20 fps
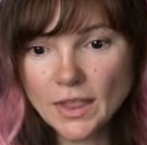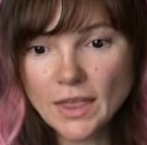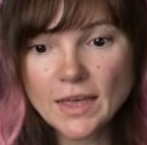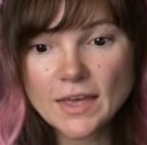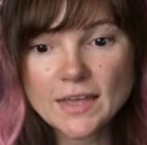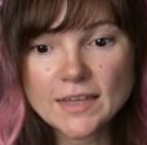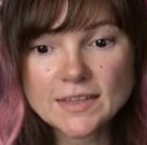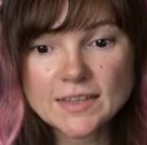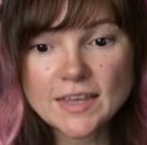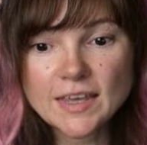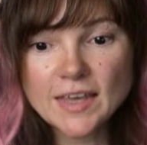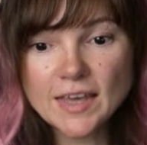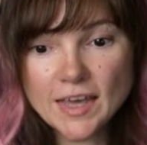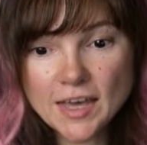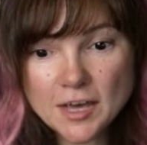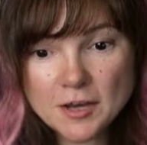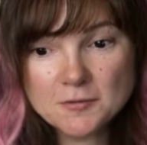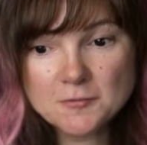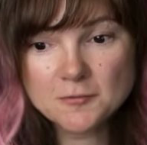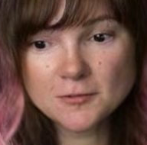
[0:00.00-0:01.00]
and the
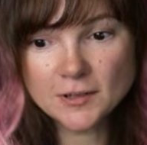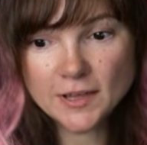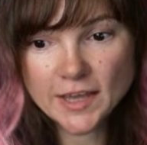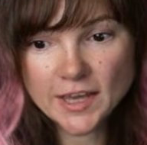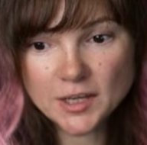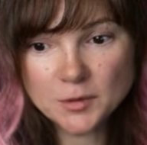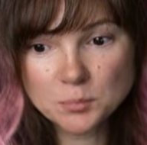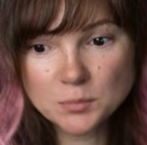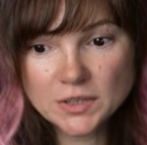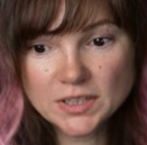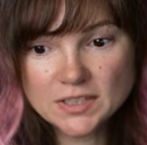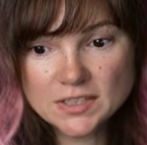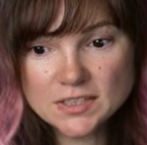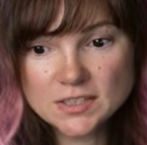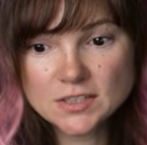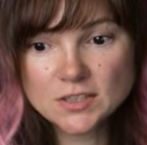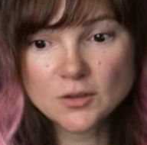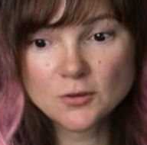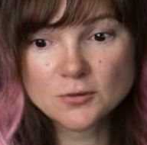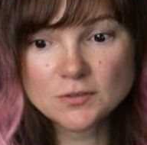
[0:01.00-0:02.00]
F flag
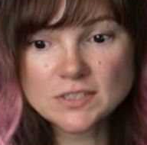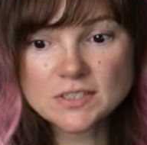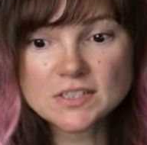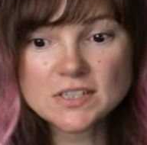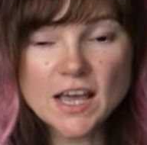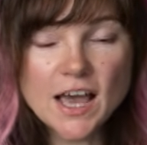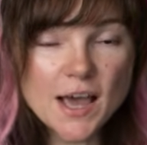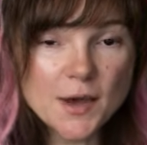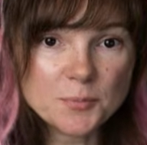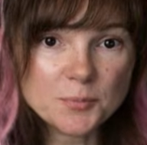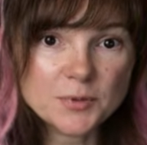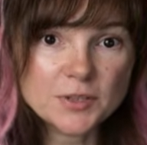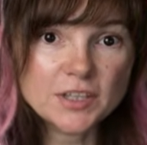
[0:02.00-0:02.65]
means don't stop,